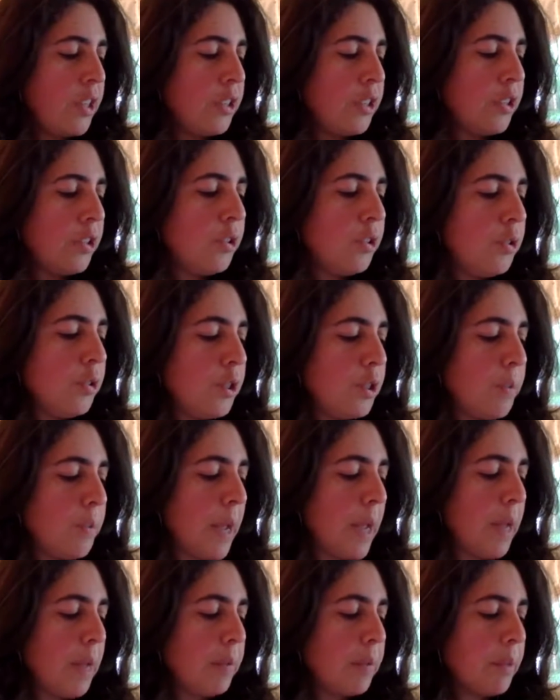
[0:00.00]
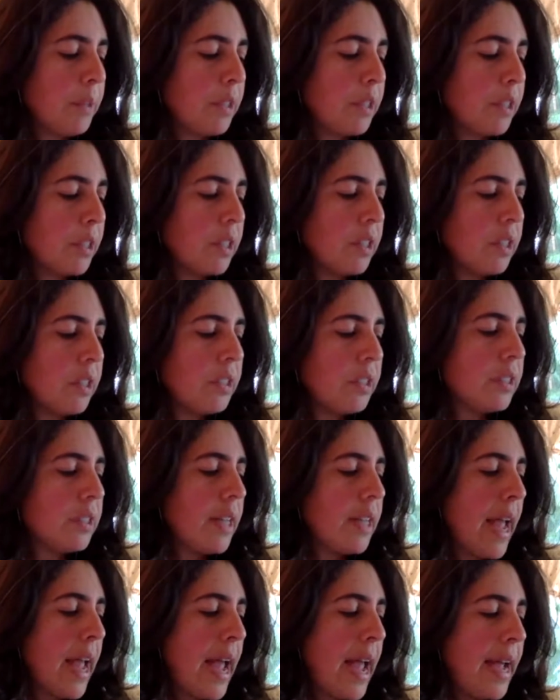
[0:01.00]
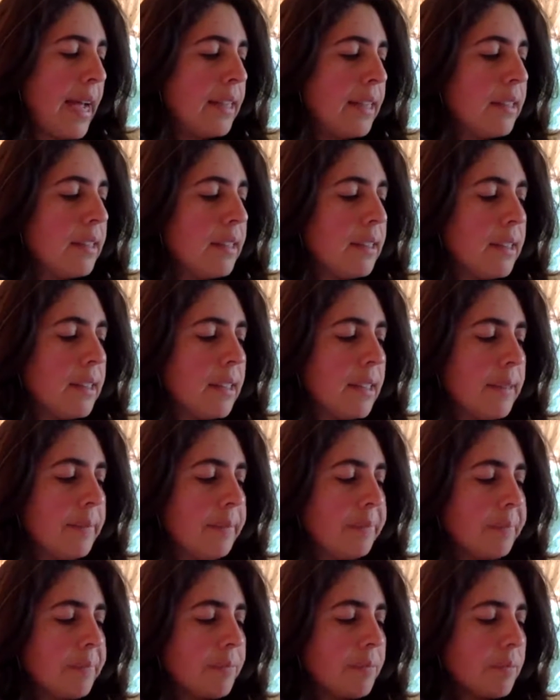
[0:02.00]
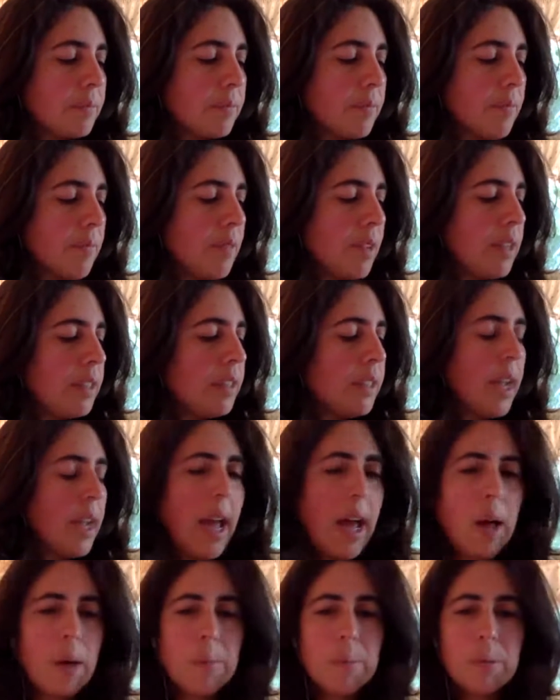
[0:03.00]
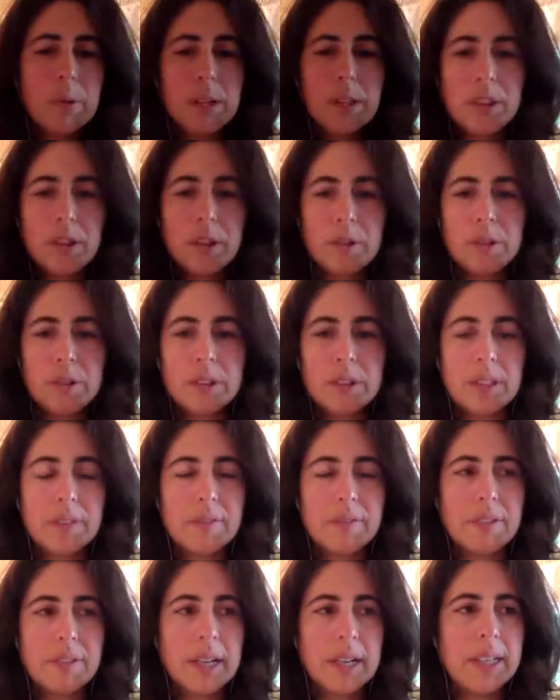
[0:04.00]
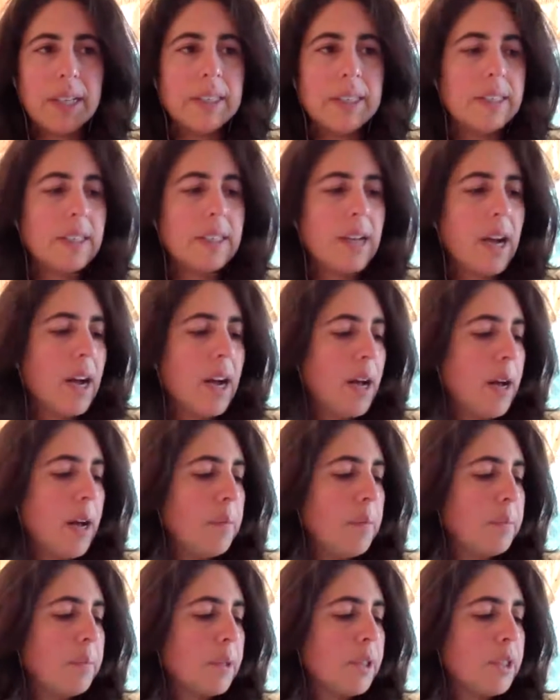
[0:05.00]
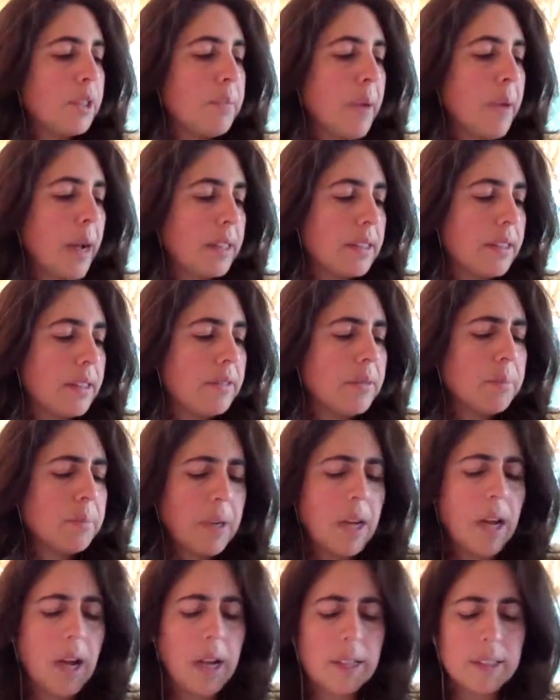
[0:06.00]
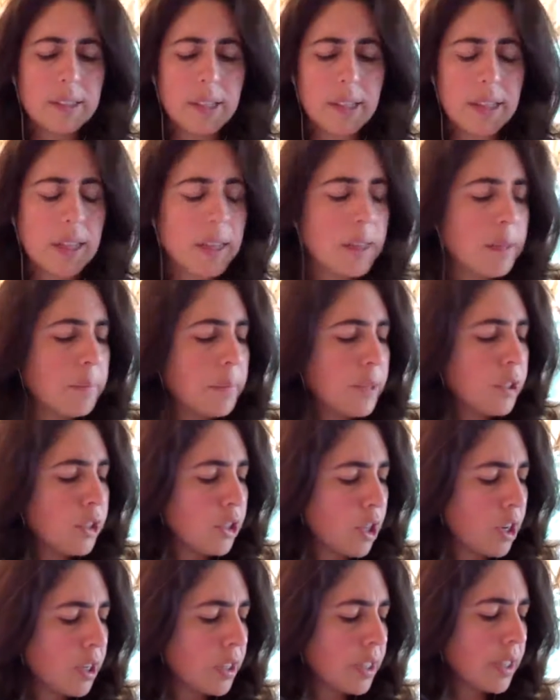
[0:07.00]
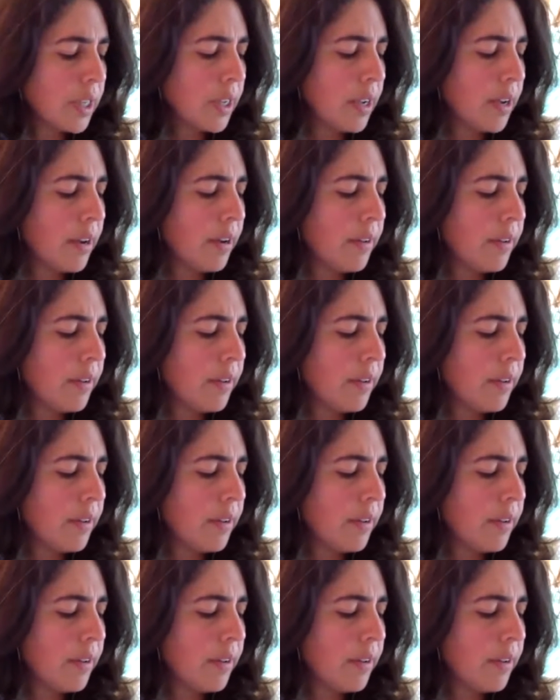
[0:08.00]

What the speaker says: newspapers and to help with those different perspectives. But I'd say that the majority of